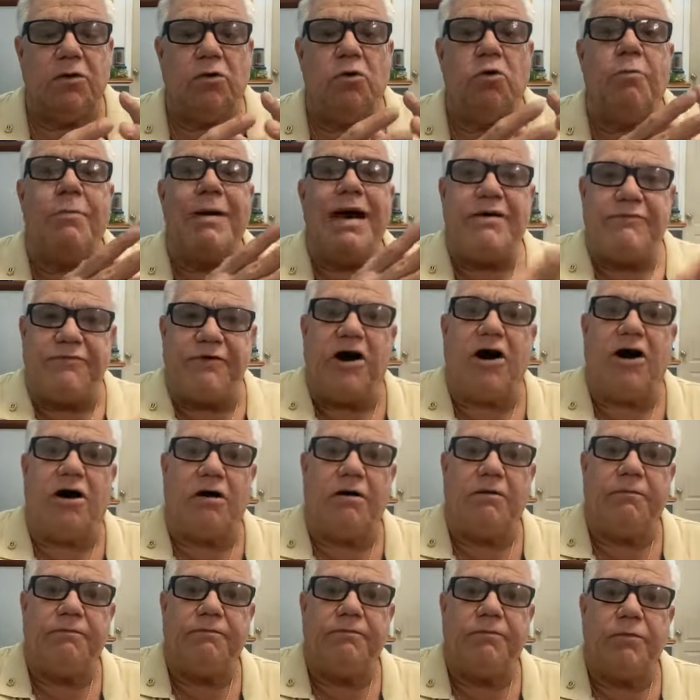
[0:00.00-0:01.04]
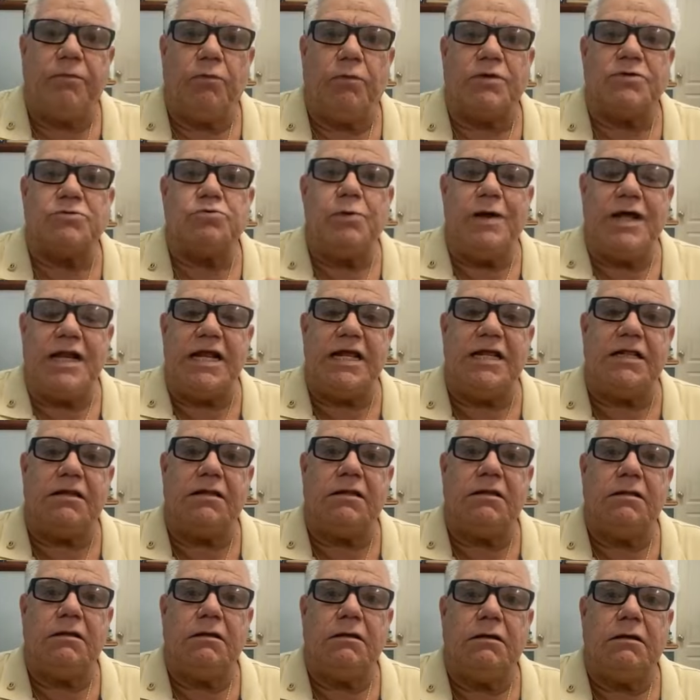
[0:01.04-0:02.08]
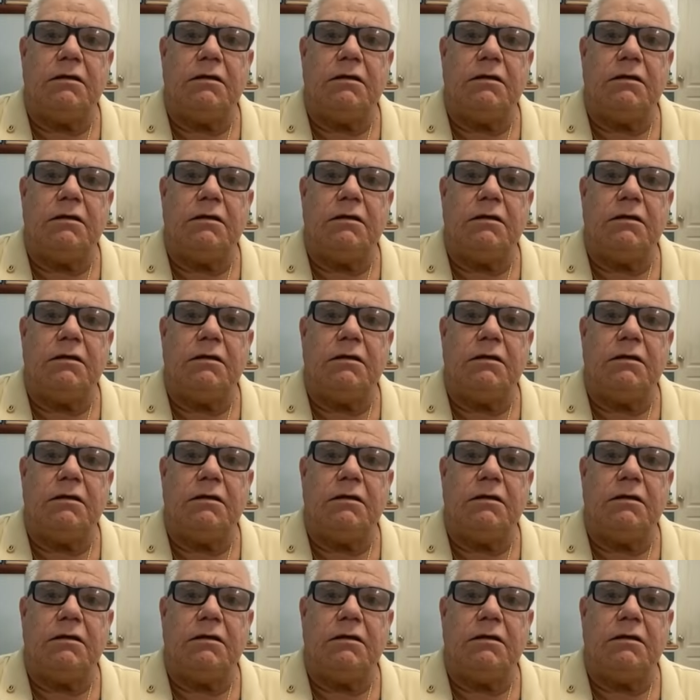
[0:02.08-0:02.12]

whomever was willing